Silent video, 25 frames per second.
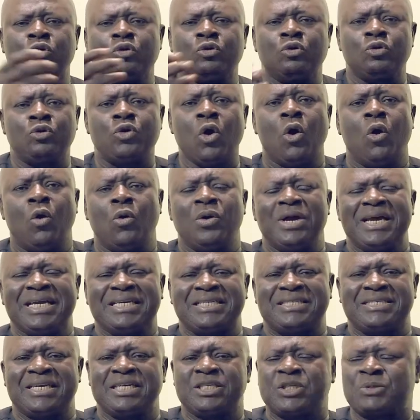though
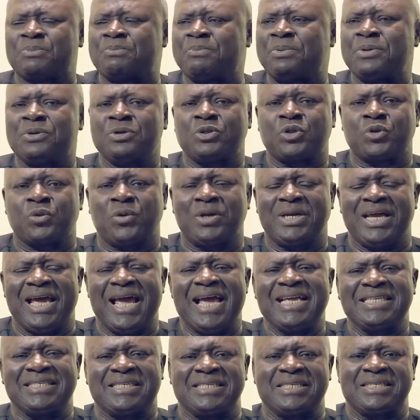it's a spiritual
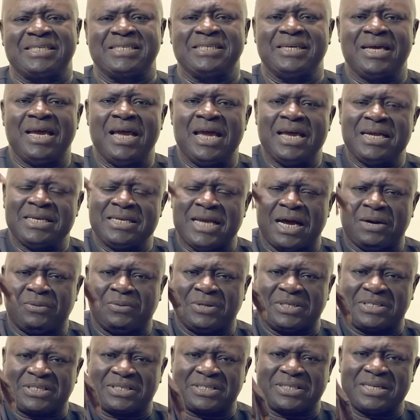entity that
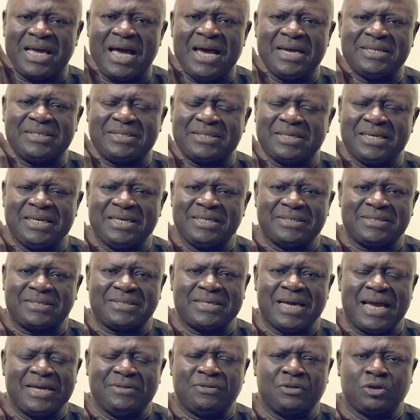resides
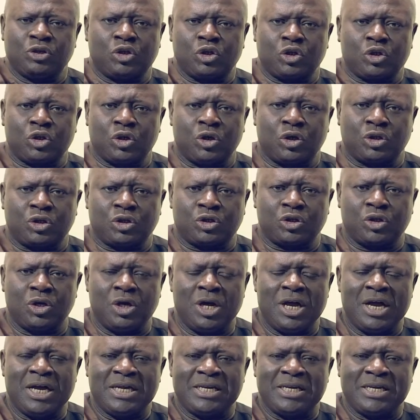inside the church.